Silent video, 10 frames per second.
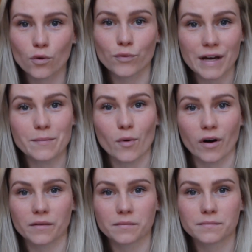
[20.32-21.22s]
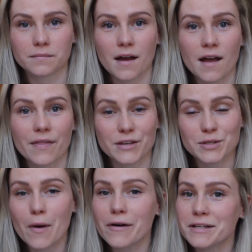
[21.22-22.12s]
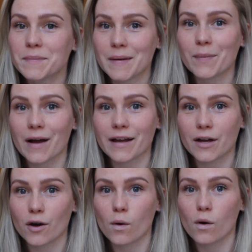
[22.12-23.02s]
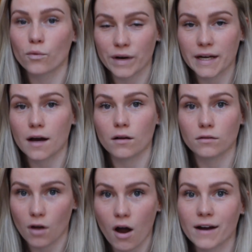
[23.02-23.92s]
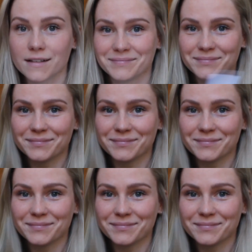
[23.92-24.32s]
Read more. The smartest people I know read a lot.